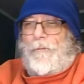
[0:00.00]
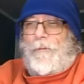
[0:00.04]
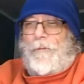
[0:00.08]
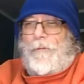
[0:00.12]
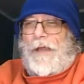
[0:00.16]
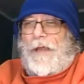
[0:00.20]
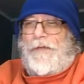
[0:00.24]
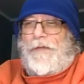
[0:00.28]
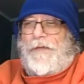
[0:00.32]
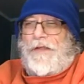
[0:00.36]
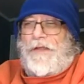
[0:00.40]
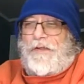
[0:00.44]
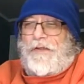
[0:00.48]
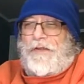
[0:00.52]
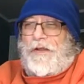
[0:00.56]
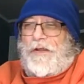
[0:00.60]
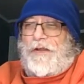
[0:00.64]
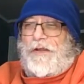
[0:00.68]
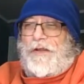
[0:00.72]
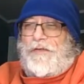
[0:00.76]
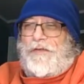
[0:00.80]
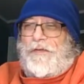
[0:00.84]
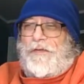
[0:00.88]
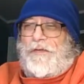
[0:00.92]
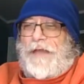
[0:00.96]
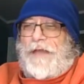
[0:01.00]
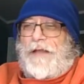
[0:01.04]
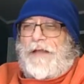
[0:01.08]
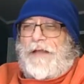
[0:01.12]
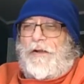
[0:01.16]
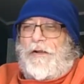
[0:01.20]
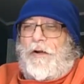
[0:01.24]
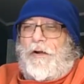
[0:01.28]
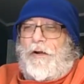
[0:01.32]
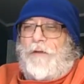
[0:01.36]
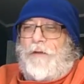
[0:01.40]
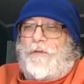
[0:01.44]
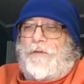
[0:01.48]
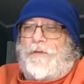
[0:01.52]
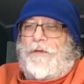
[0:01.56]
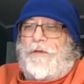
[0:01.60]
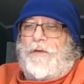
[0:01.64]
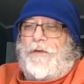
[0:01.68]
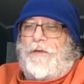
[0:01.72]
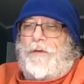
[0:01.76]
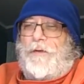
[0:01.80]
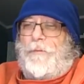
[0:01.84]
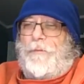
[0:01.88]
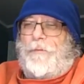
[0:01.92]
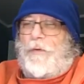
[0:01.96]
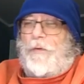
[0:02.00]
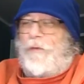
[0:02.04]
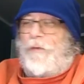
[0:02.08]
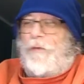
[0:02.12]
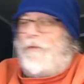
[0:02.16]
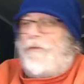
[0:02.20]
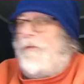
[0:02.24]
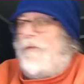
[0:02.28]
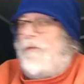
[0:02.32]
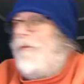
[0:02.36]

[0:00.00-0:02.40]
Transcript: I think they're going to do that and call Thunderbolt.